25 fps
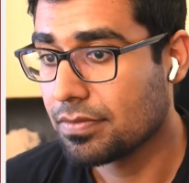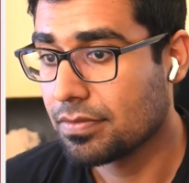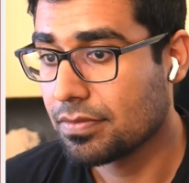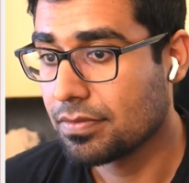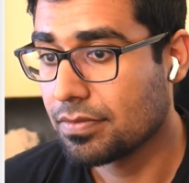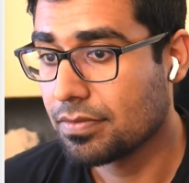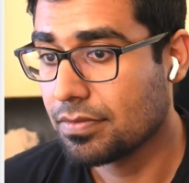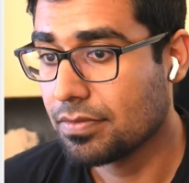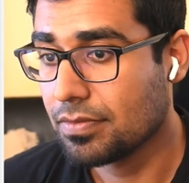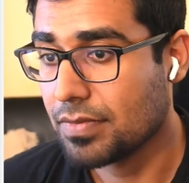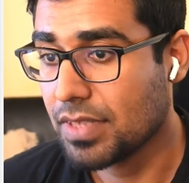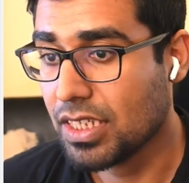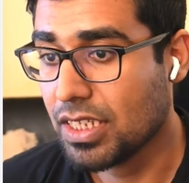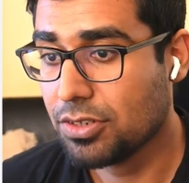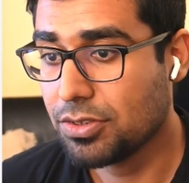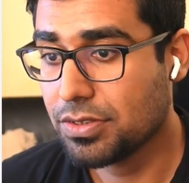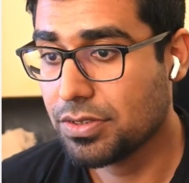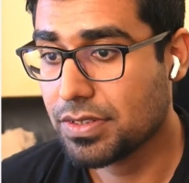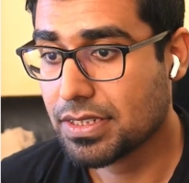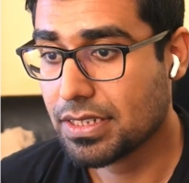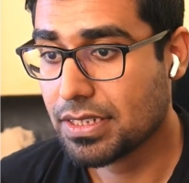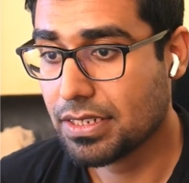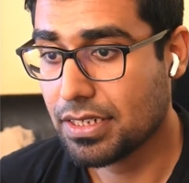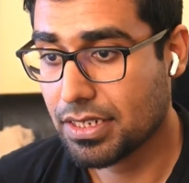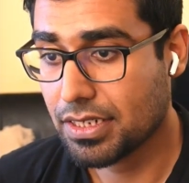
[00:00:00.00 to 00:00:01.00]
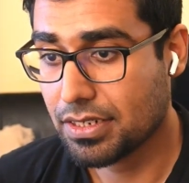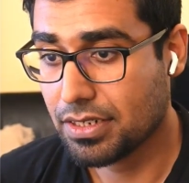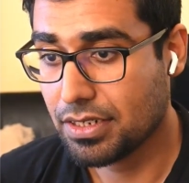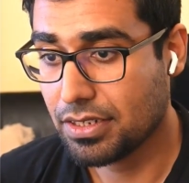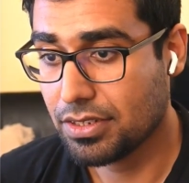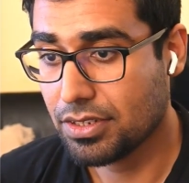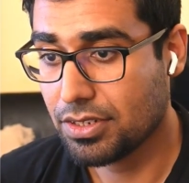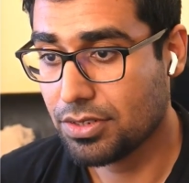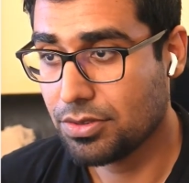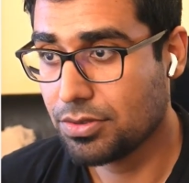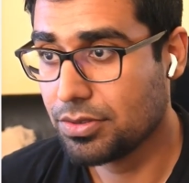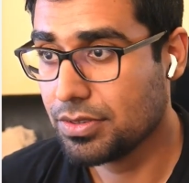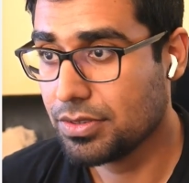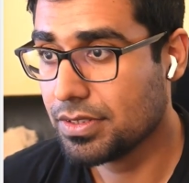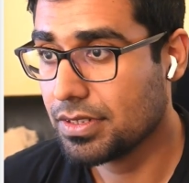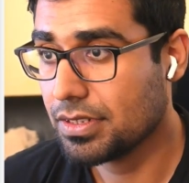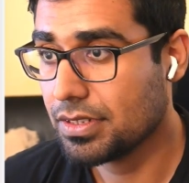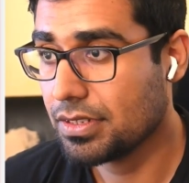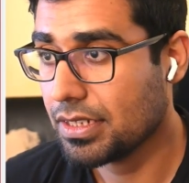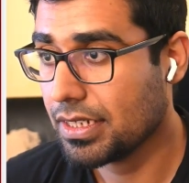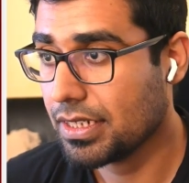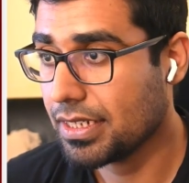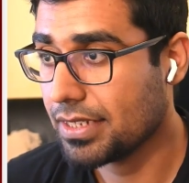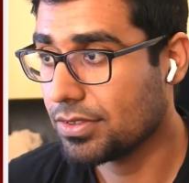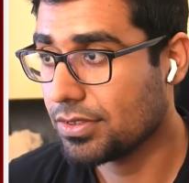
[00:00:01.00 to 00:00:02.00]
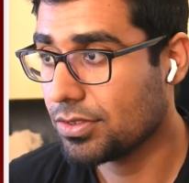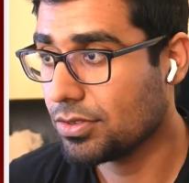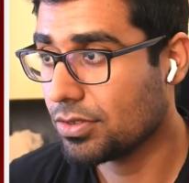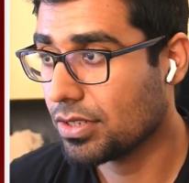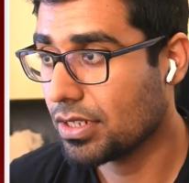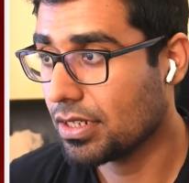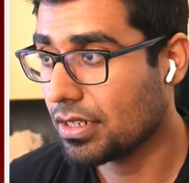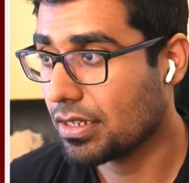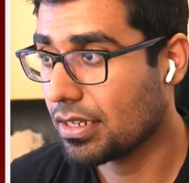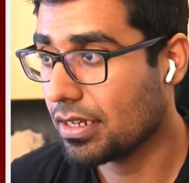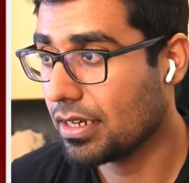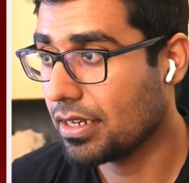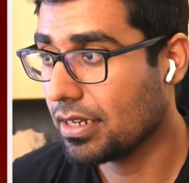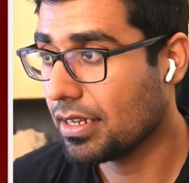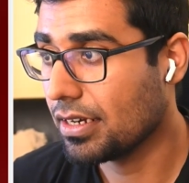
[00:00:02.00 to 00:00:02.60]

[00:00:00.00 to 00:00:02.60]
Now it's connecting the nodes. As you can clearly